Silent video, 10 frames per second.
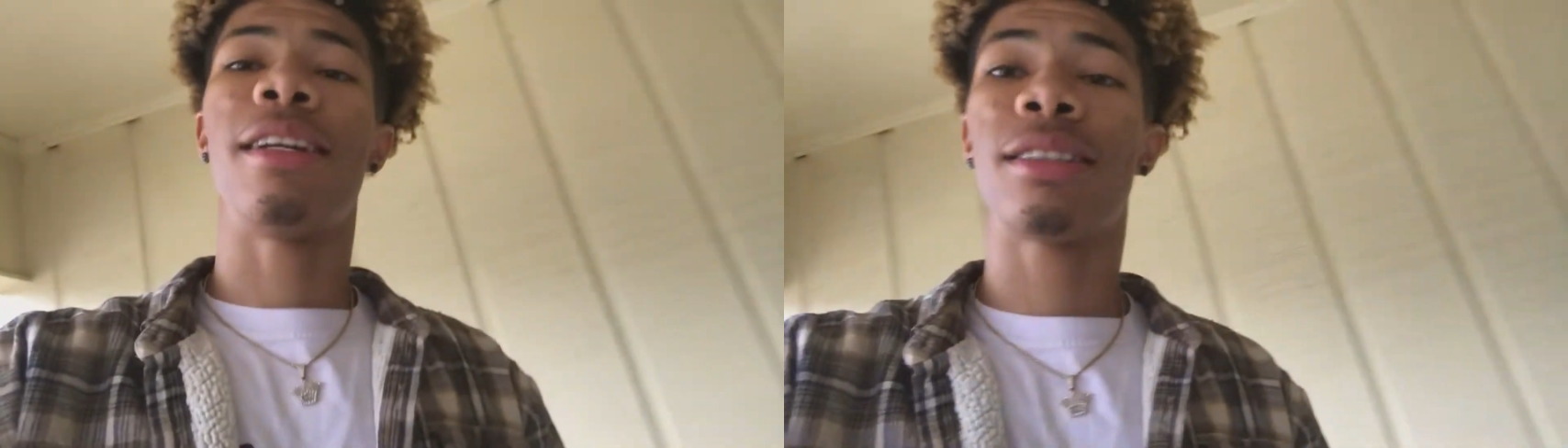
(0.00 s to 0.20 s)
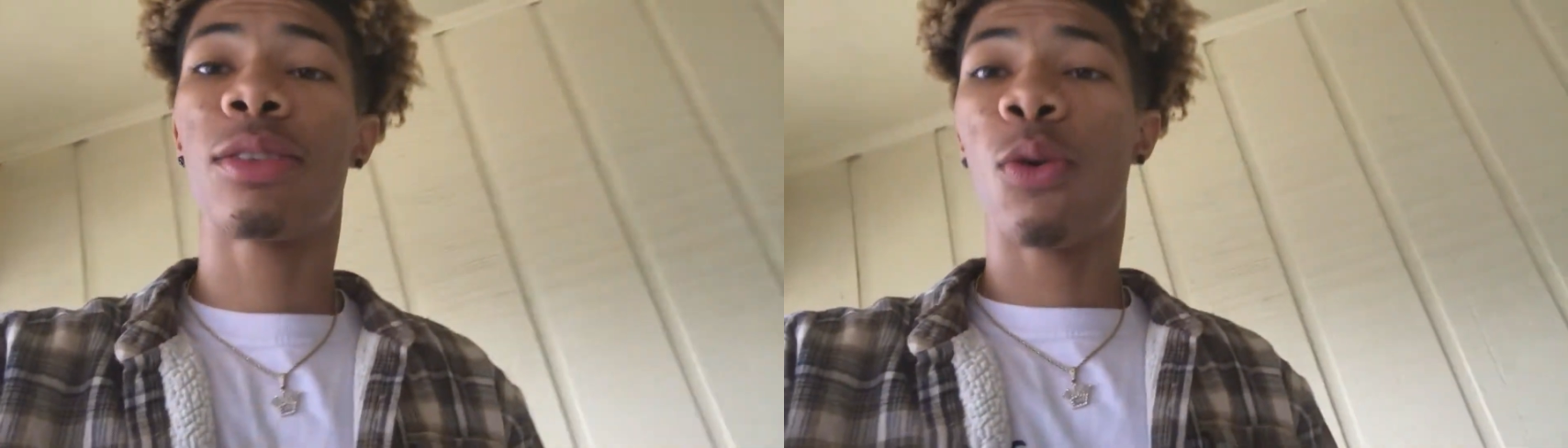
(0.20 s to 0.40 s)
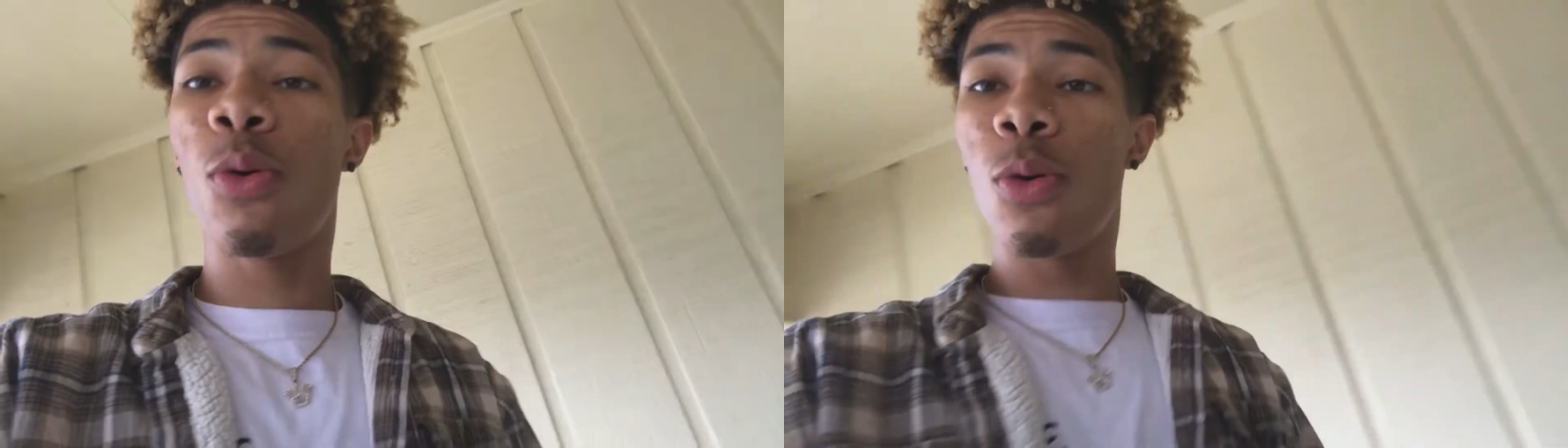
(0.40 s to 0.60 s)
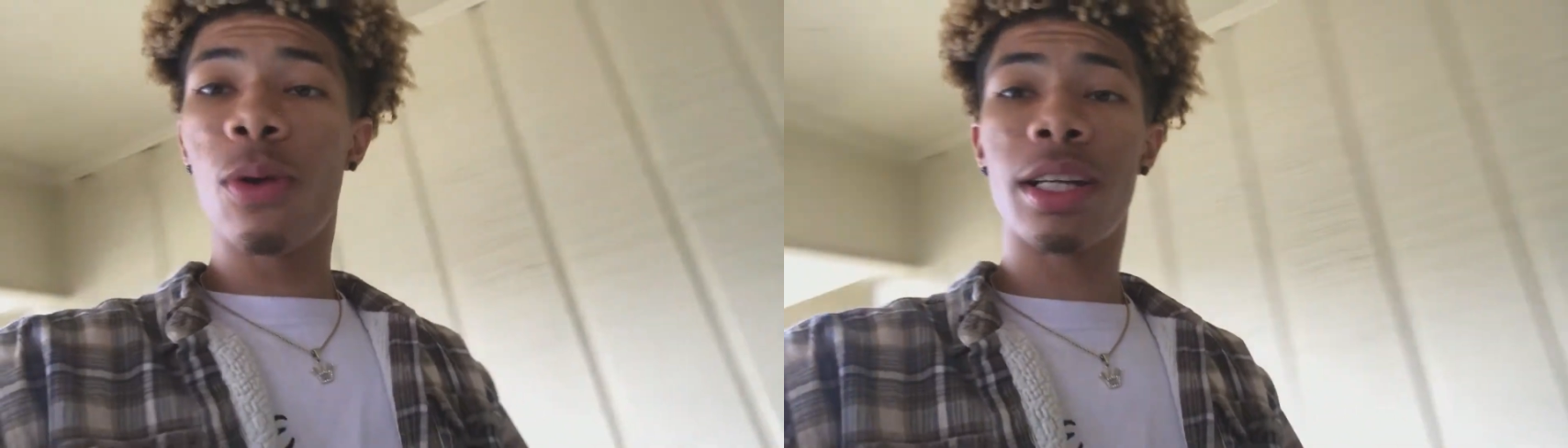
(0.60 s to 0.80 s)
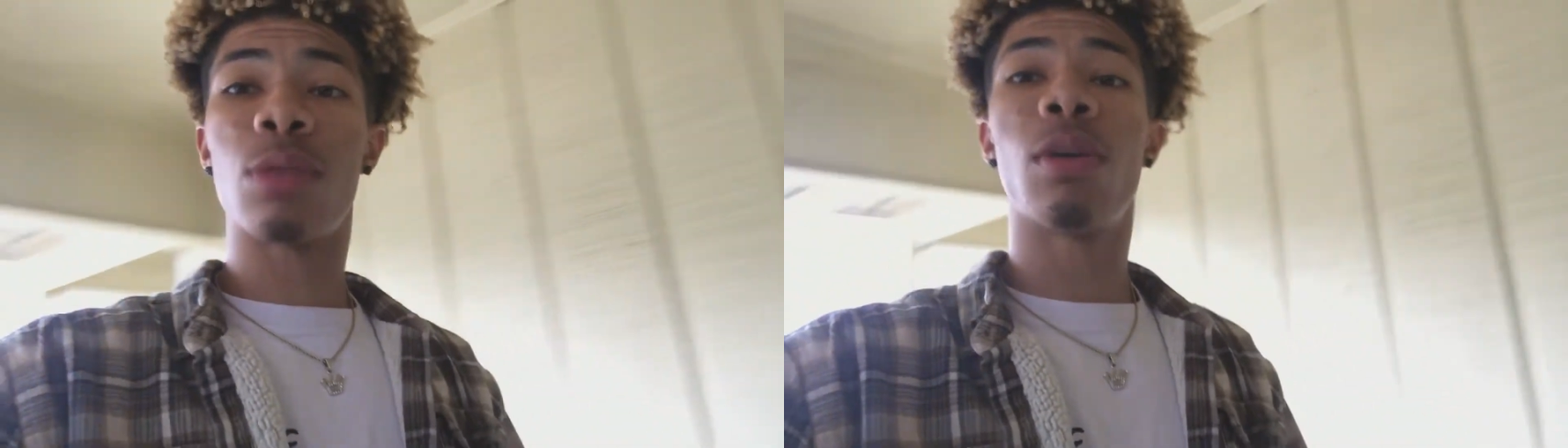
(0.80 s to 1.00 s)
school
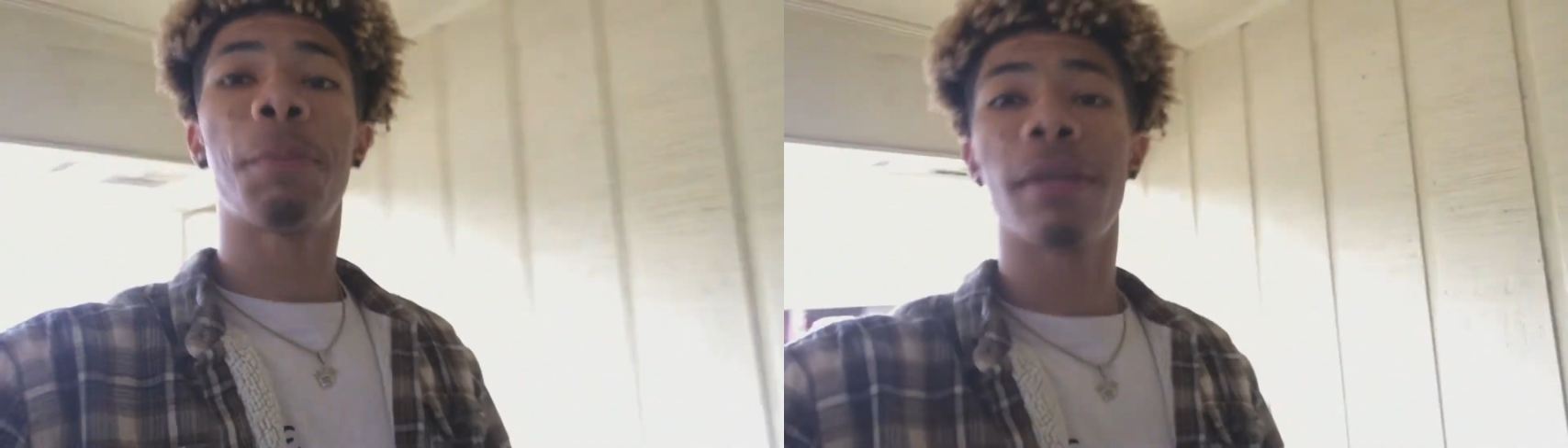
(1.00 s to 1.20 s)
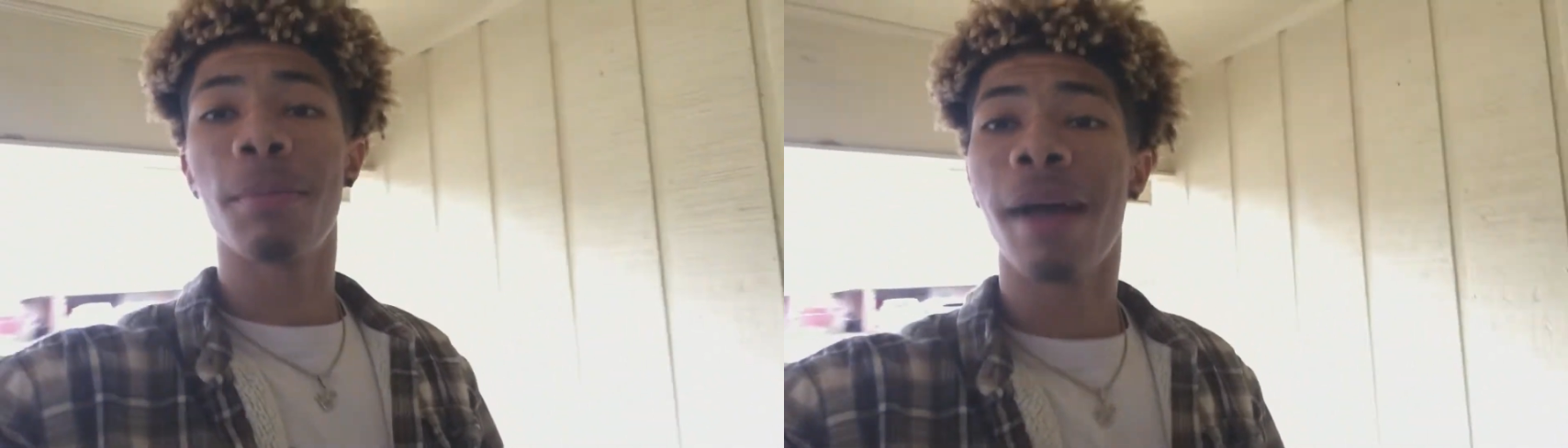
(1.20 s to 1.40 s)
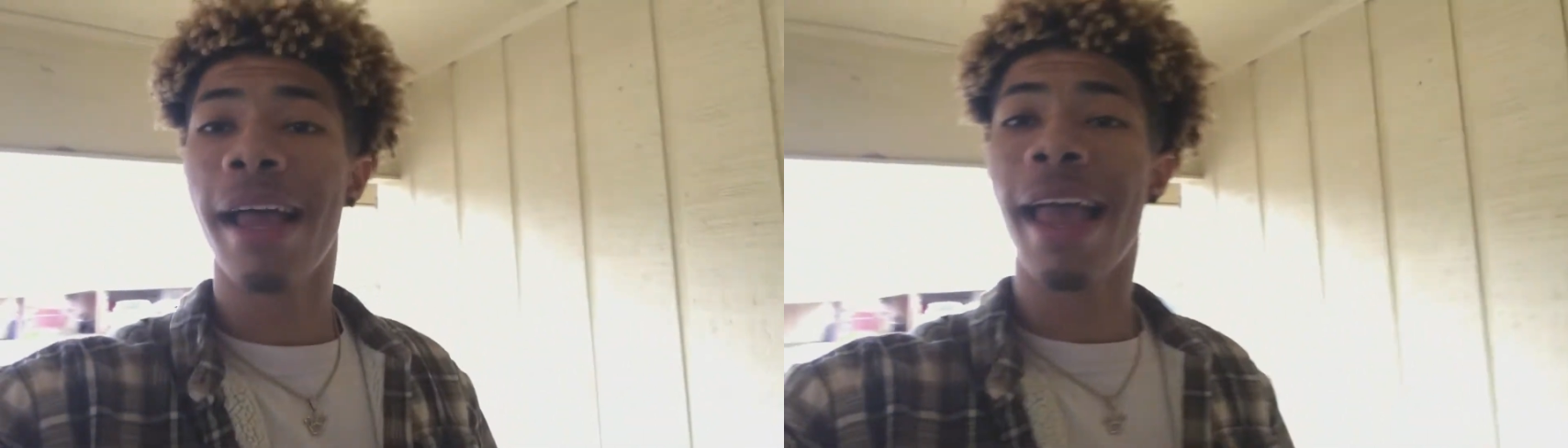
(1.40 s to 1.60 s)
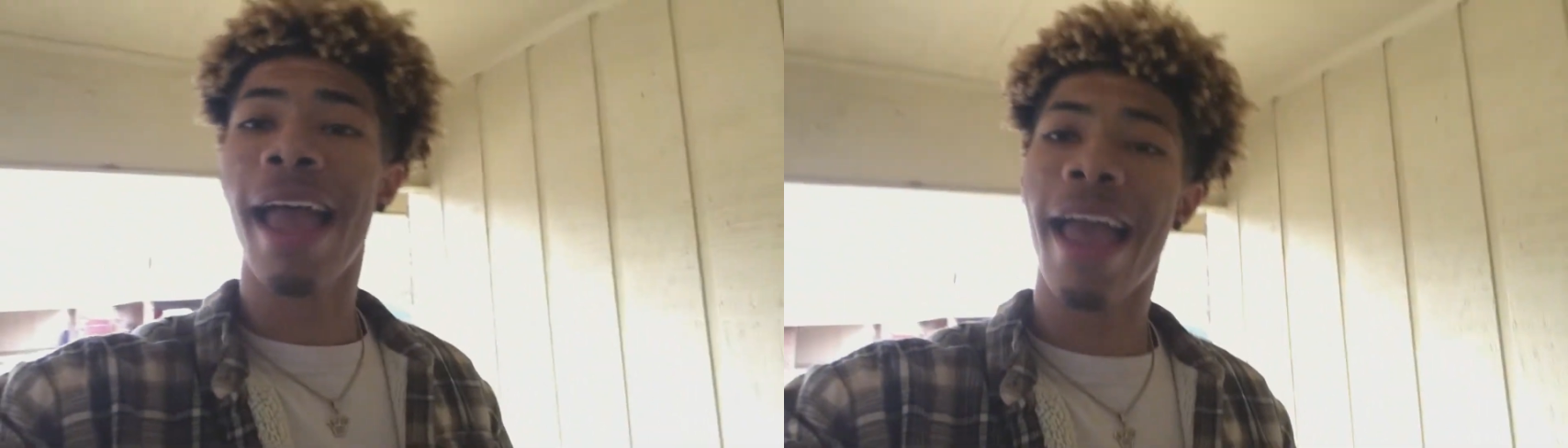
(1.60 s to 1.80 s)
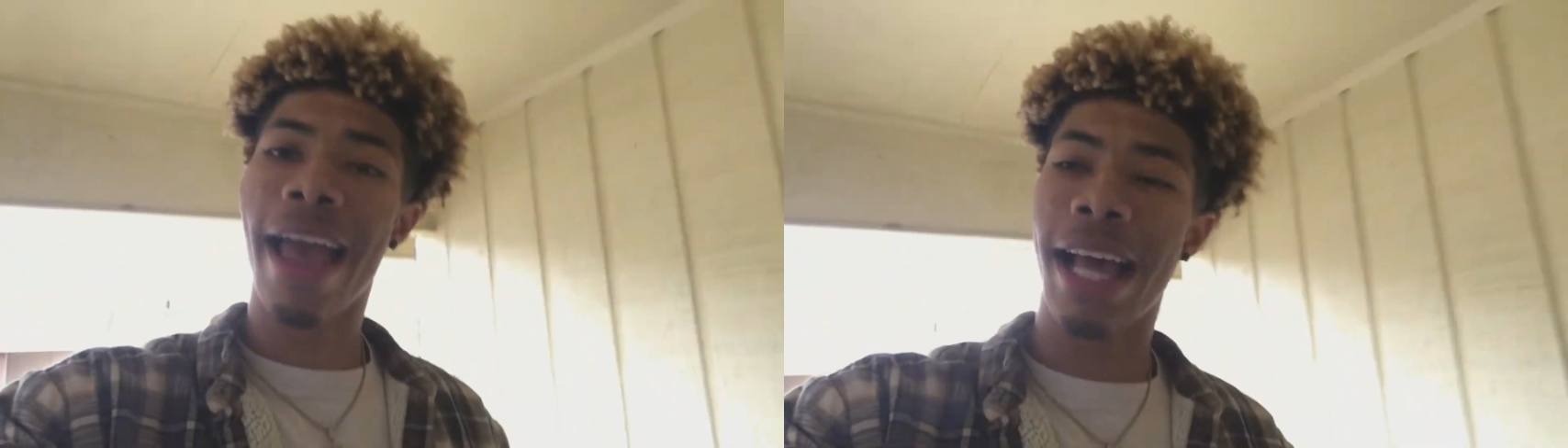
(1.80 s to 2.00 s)
is whipping my
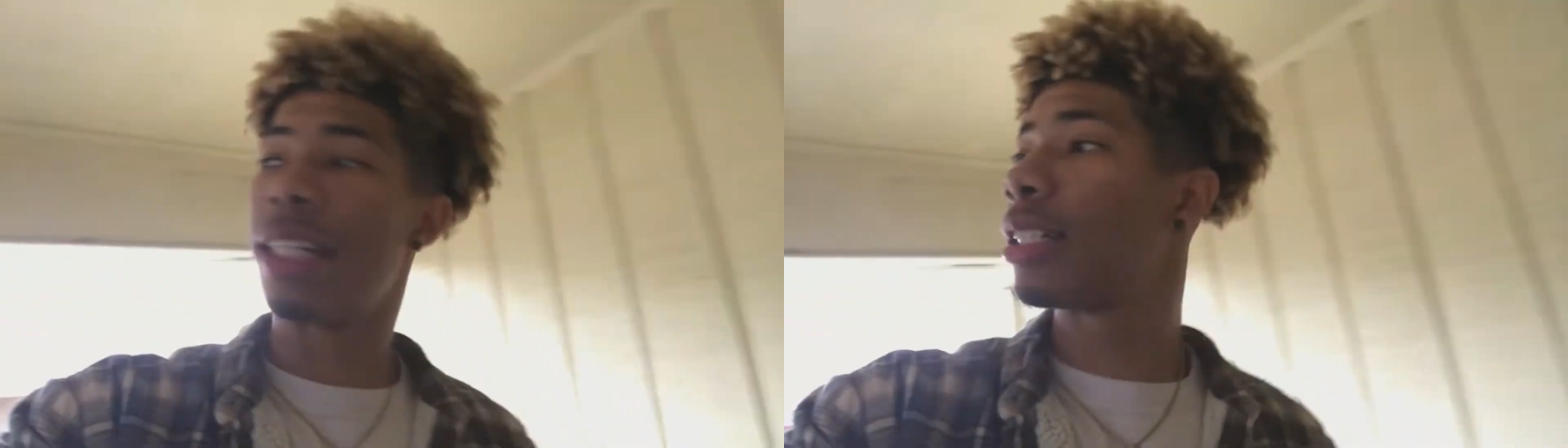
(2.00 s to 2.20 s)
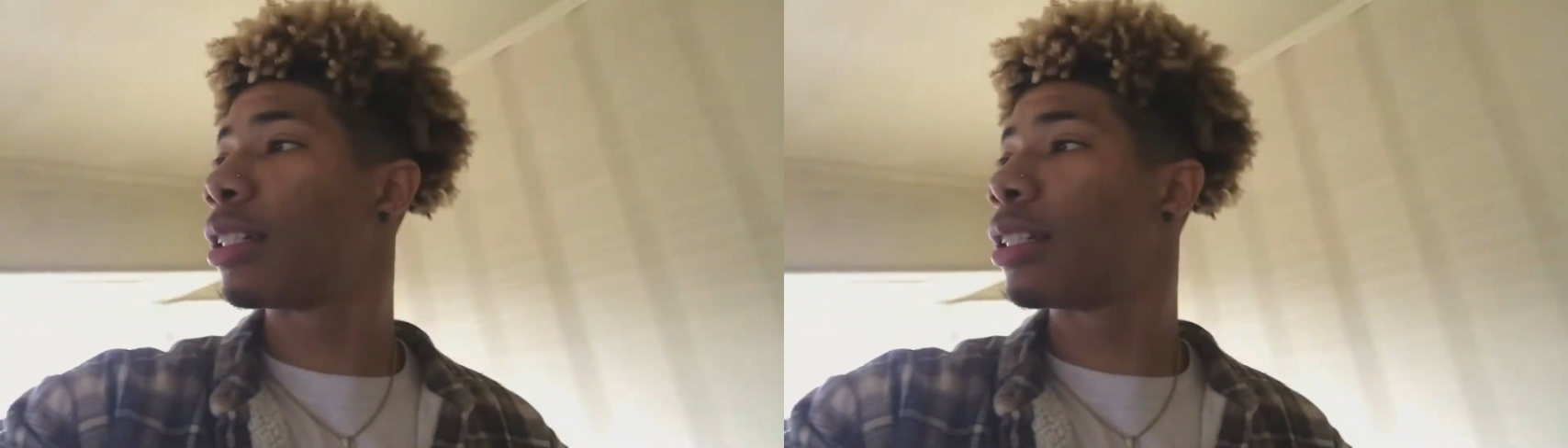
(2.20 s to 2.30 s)
ass.